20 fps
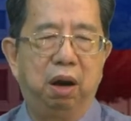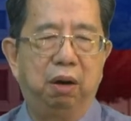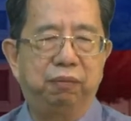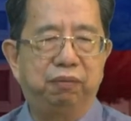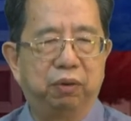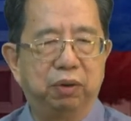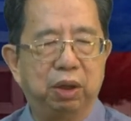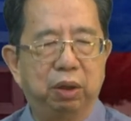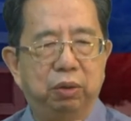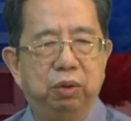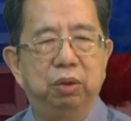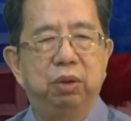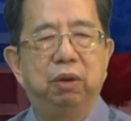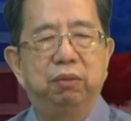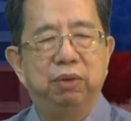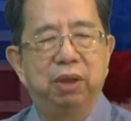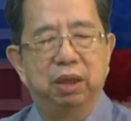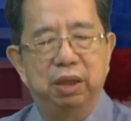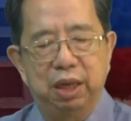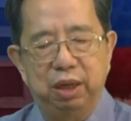for the good
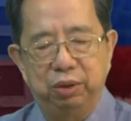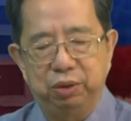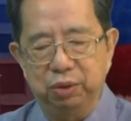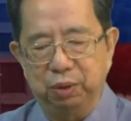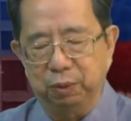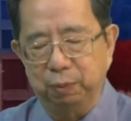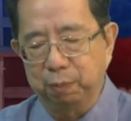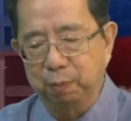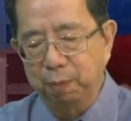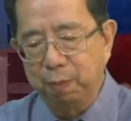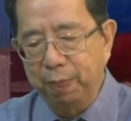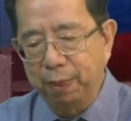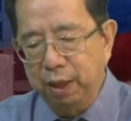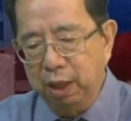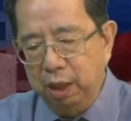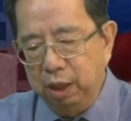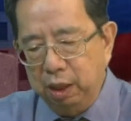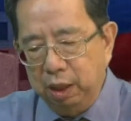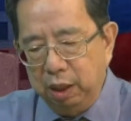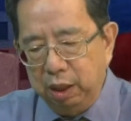of the nation.
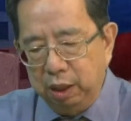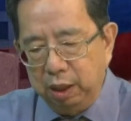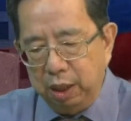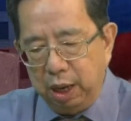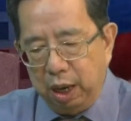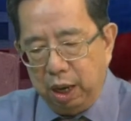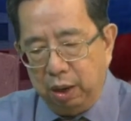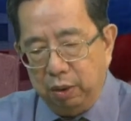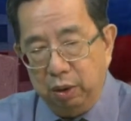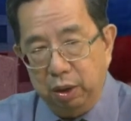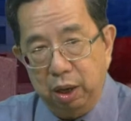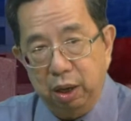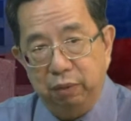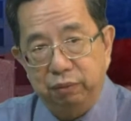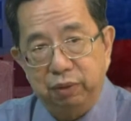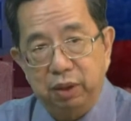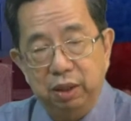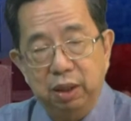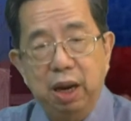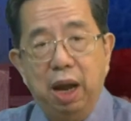
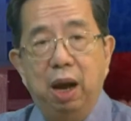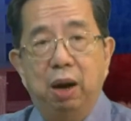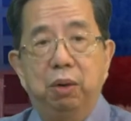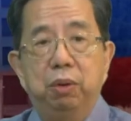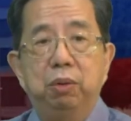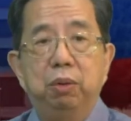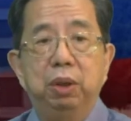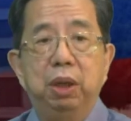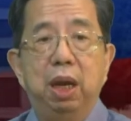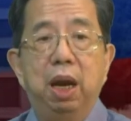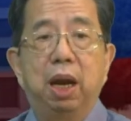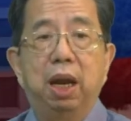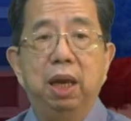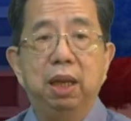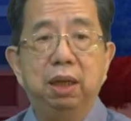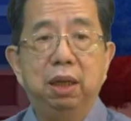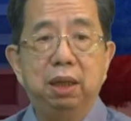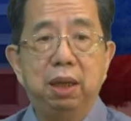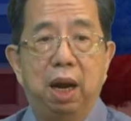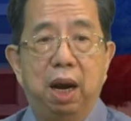However, now we
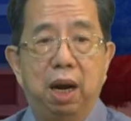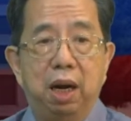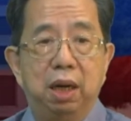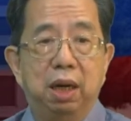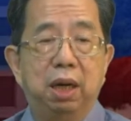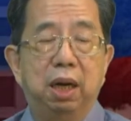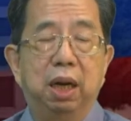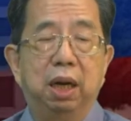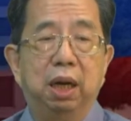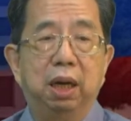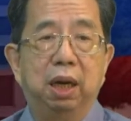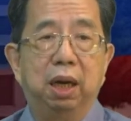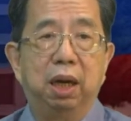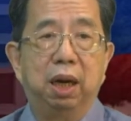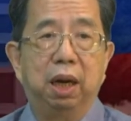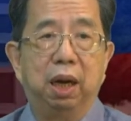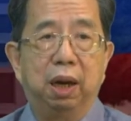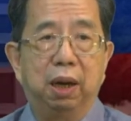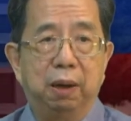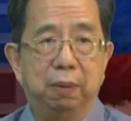again
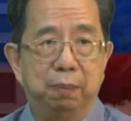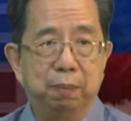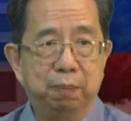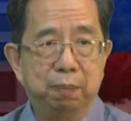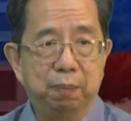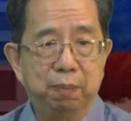are